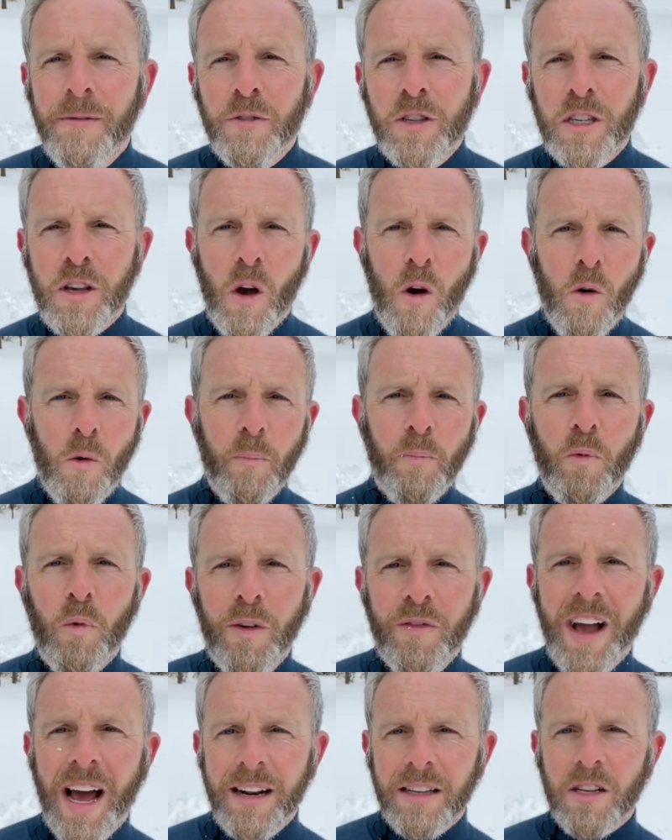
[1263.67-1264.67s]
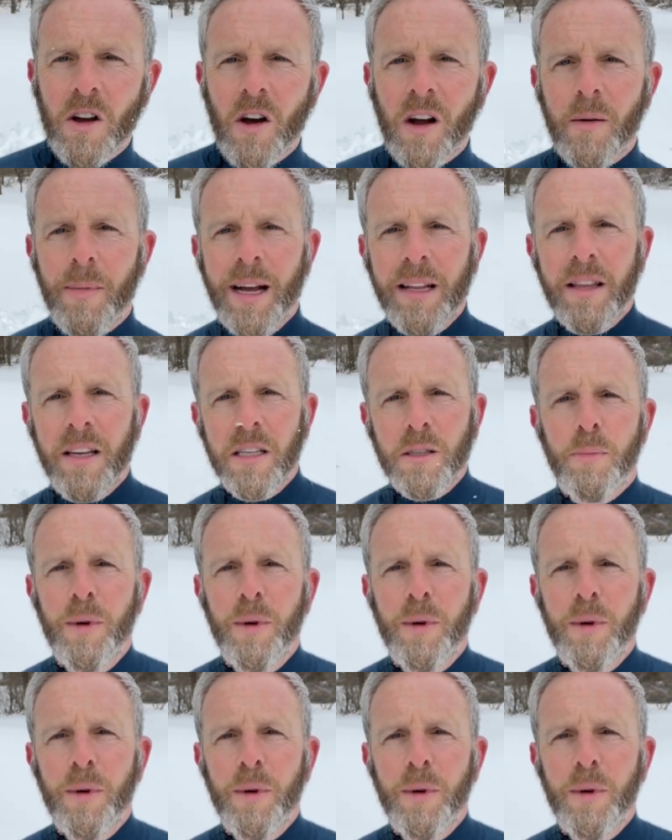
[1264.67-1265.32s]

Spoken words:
So we've got to talk about this